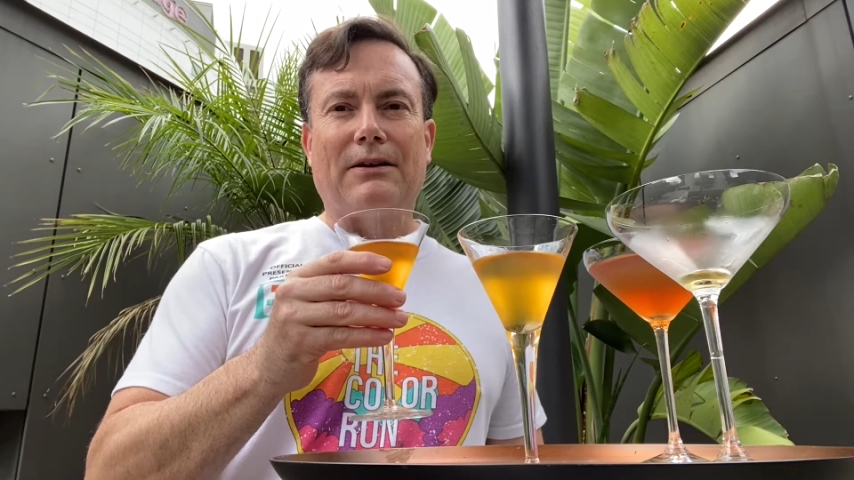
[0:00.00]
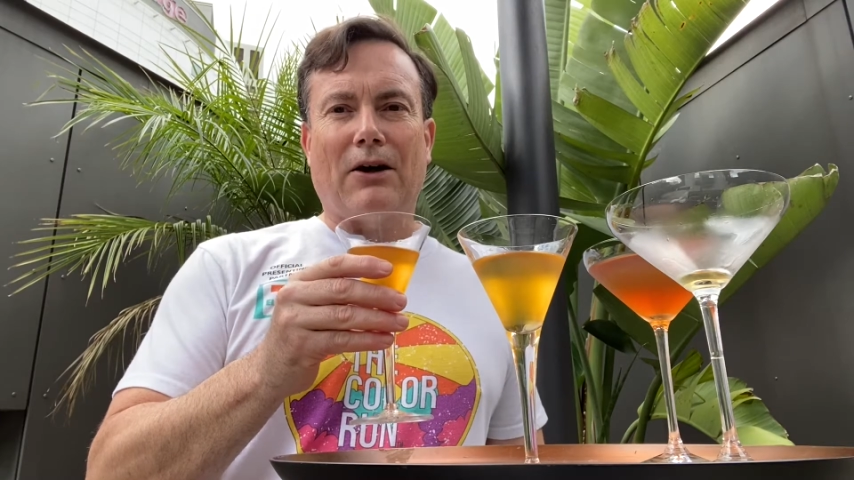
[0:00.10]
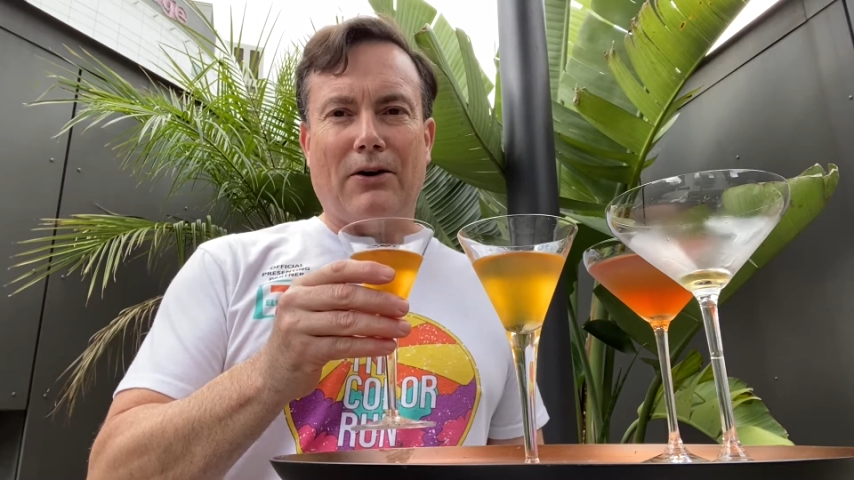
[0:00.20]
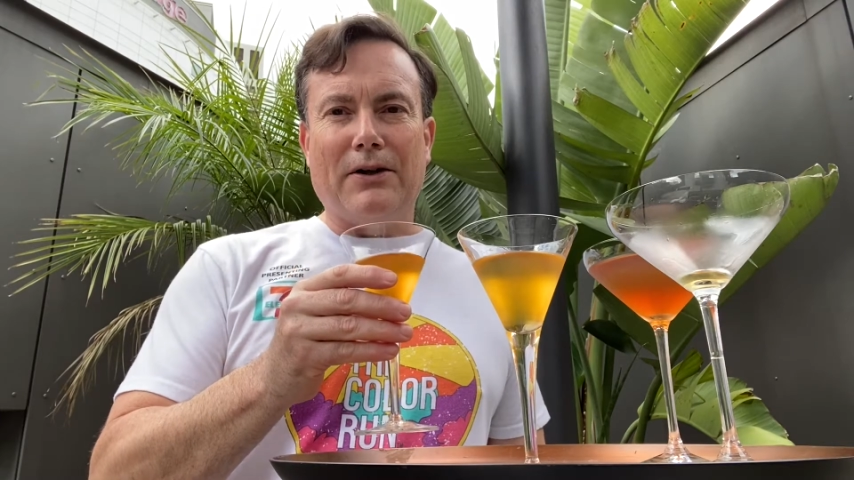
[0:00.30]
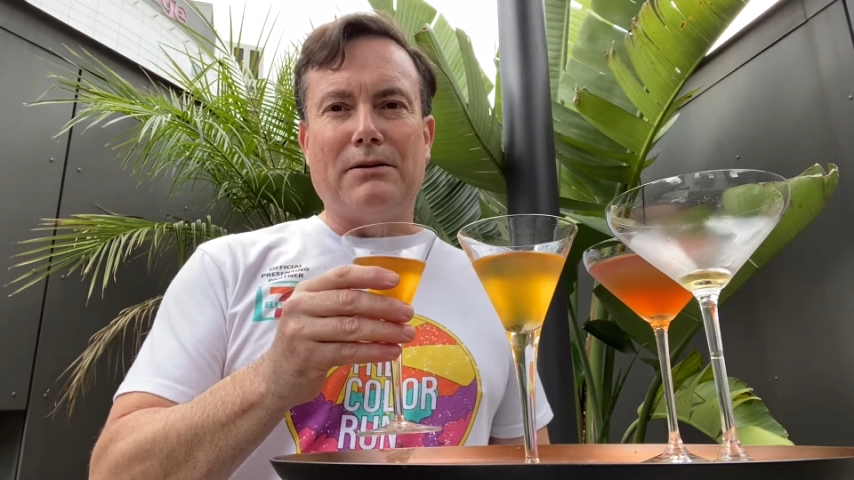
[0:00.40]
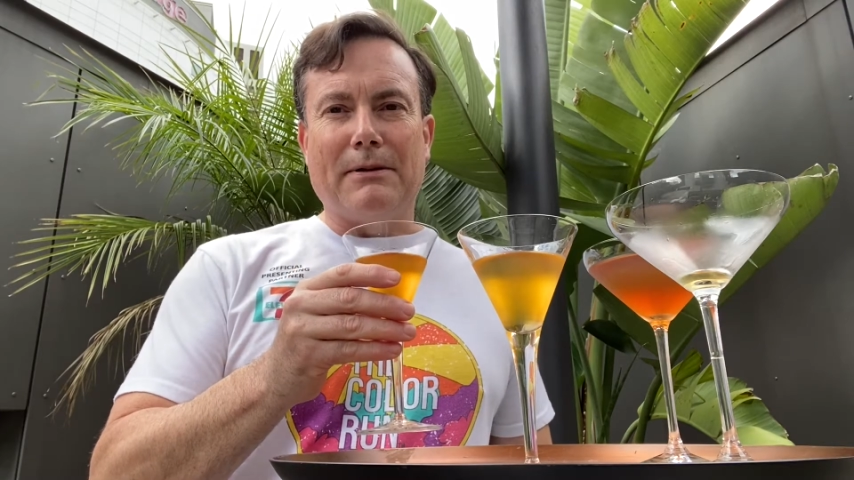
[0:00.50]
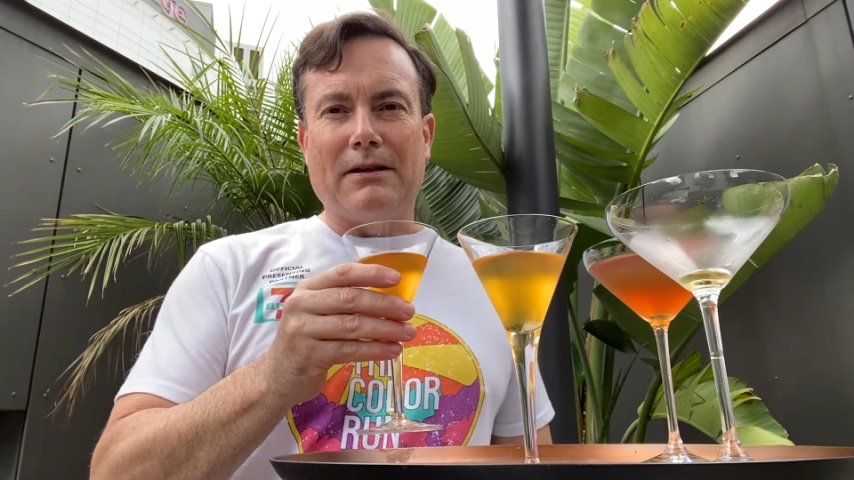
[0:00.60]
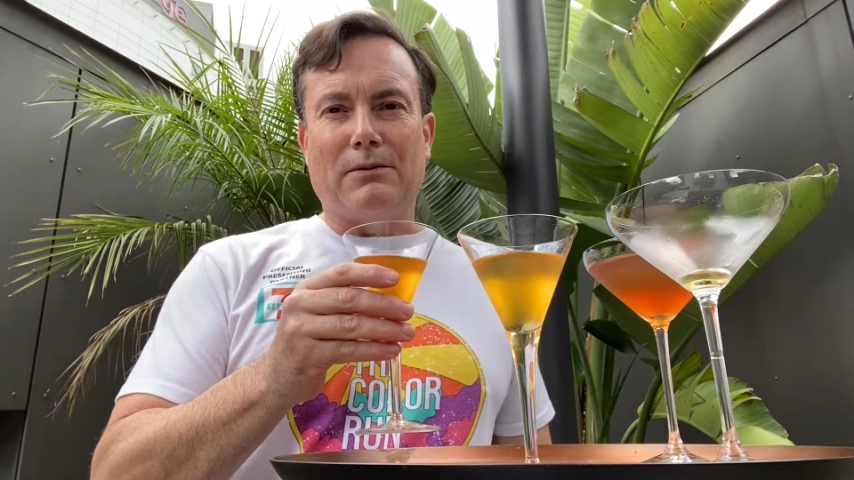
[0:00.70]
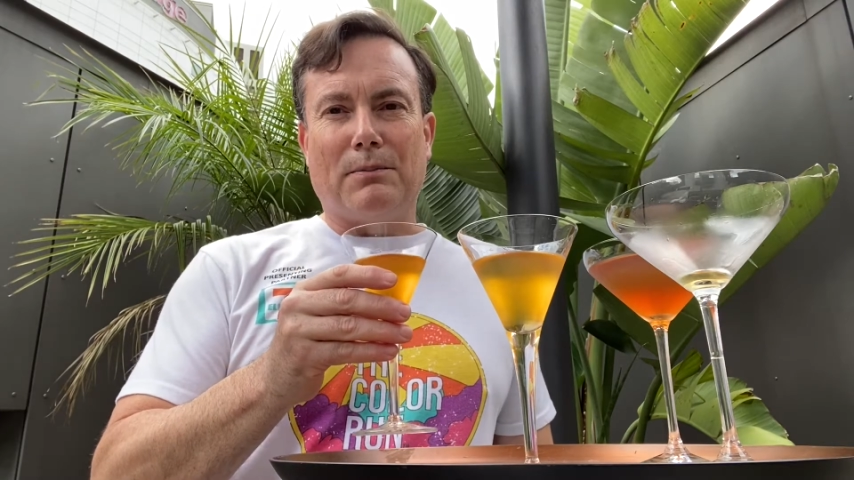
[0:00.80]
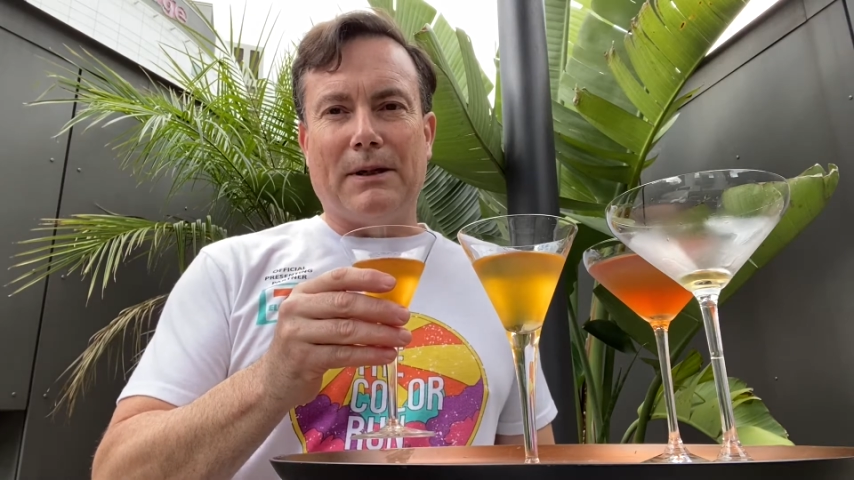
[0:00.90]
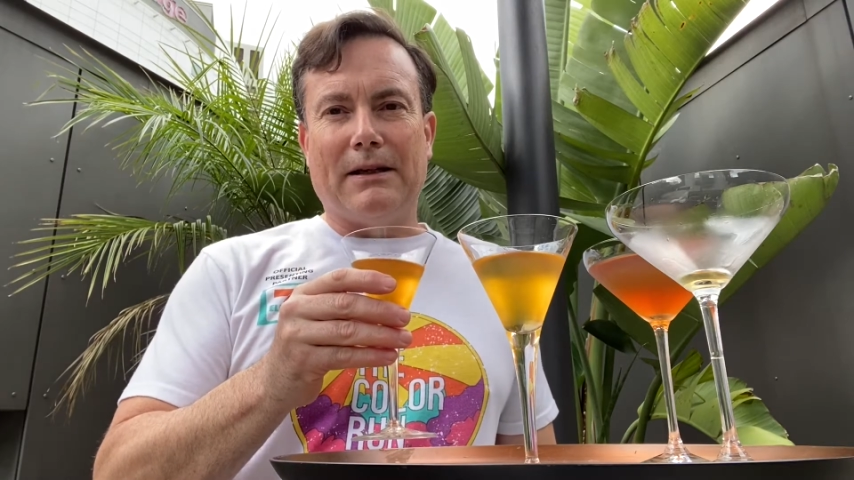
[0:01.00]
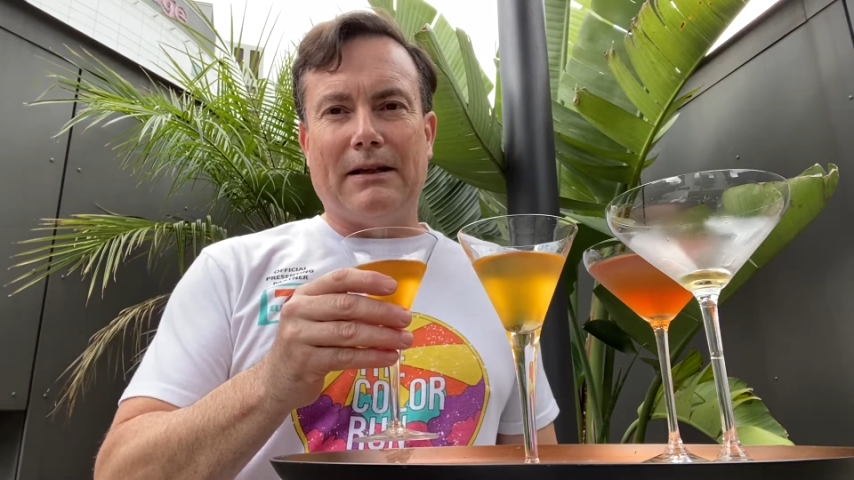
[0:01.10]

the orange bitters would be